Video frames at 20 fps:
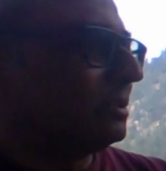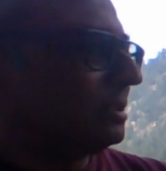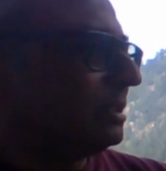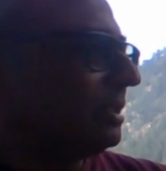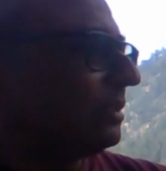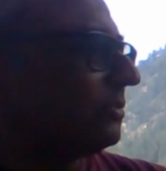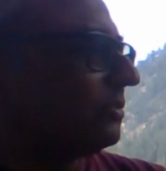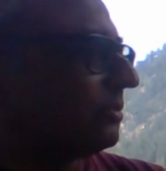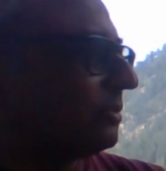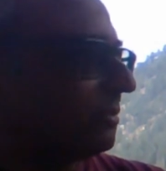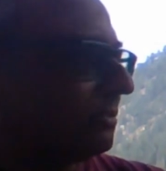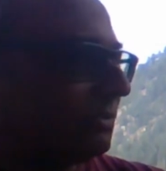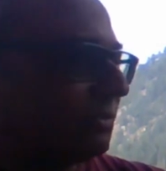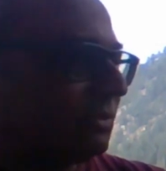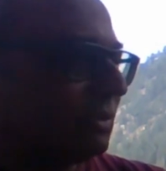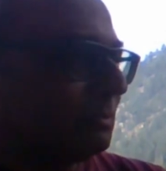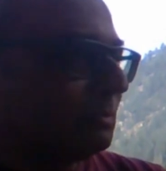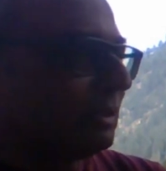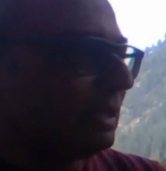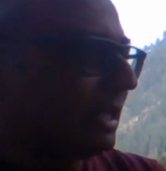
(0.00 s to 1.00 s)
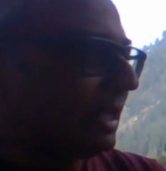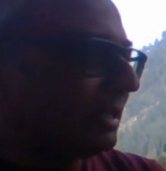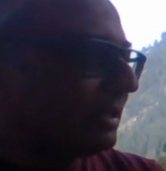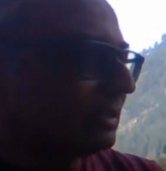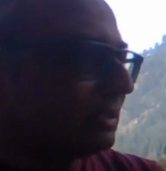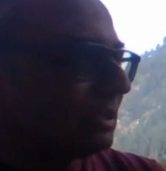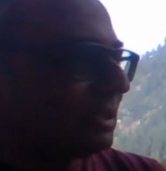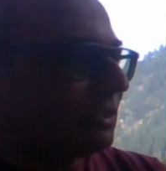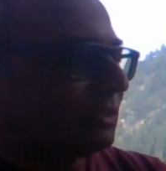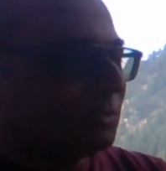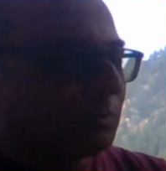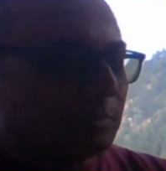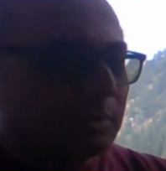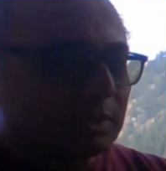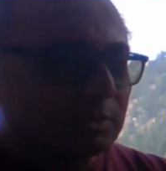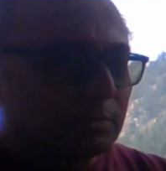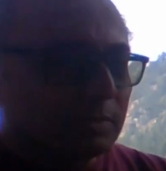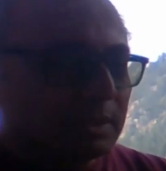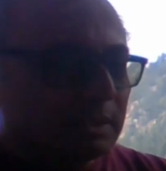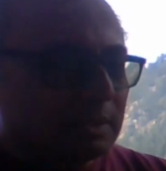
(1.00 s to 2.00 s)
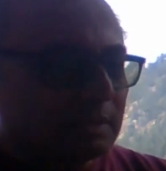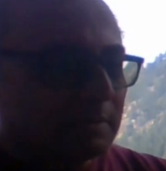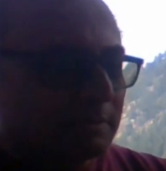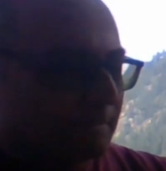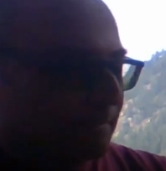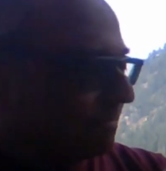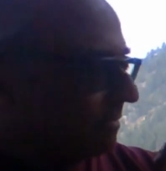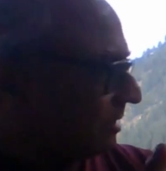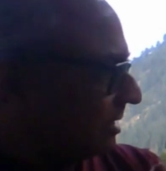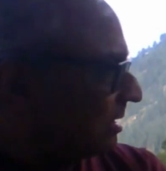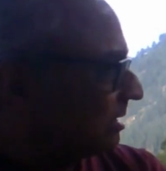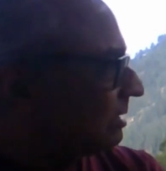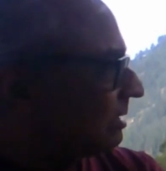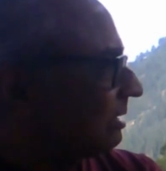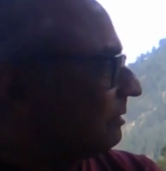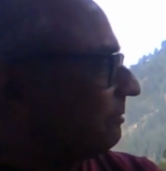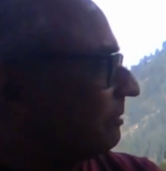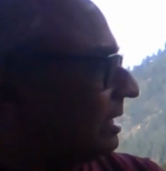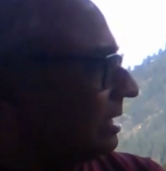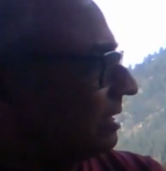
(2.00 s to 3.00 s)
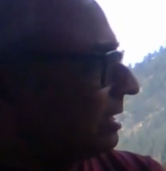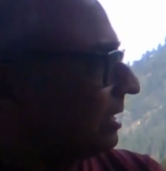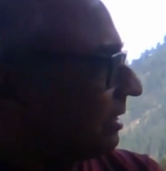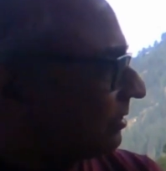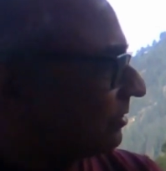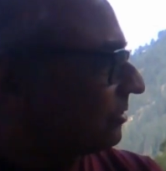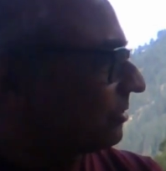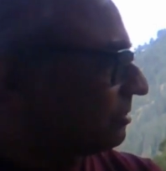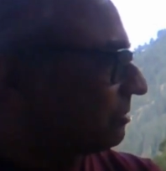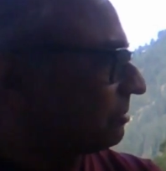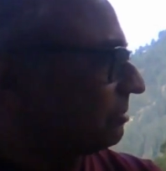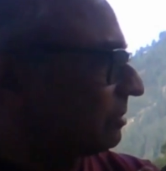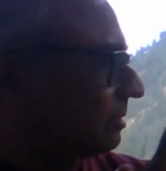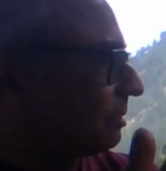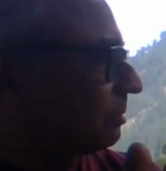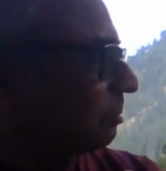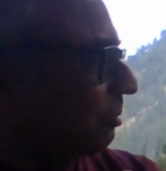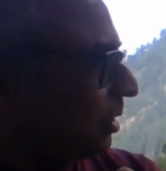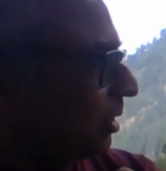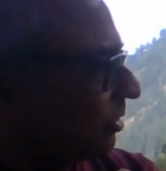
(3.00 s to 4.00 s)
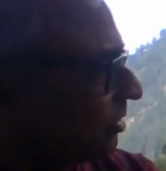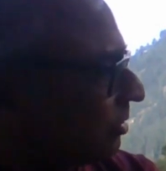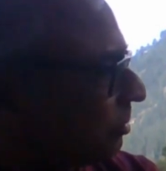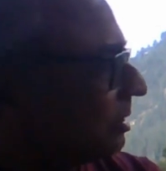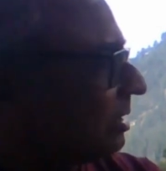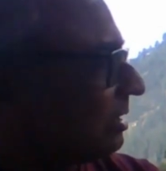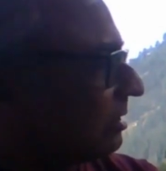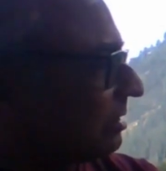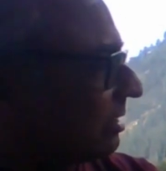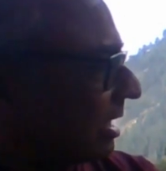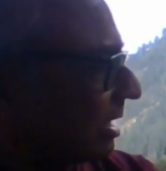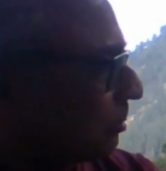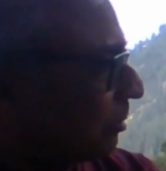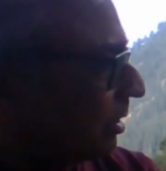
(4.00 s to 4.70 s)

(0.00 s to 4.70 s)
these similarities between the various possible drug